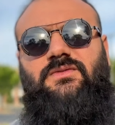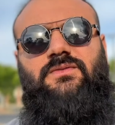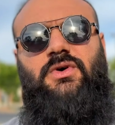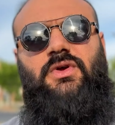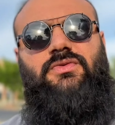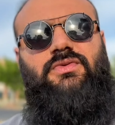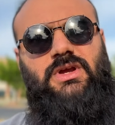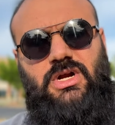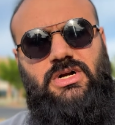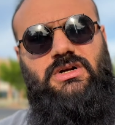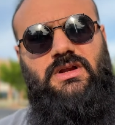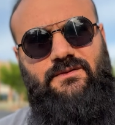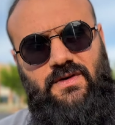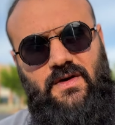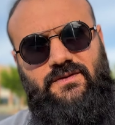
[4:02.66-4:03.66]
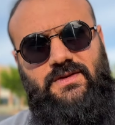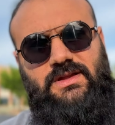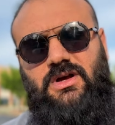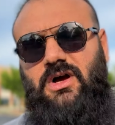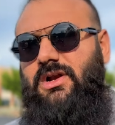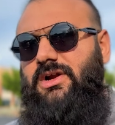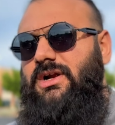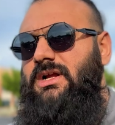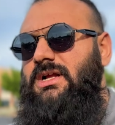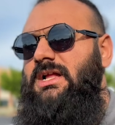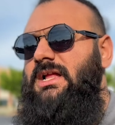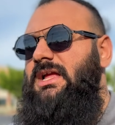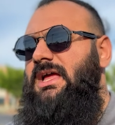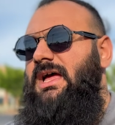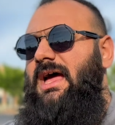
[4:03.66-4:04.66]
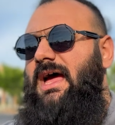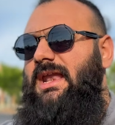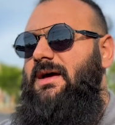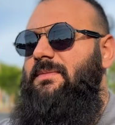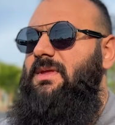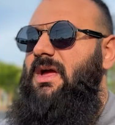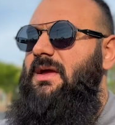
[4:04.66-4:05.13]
for $350, and I'm not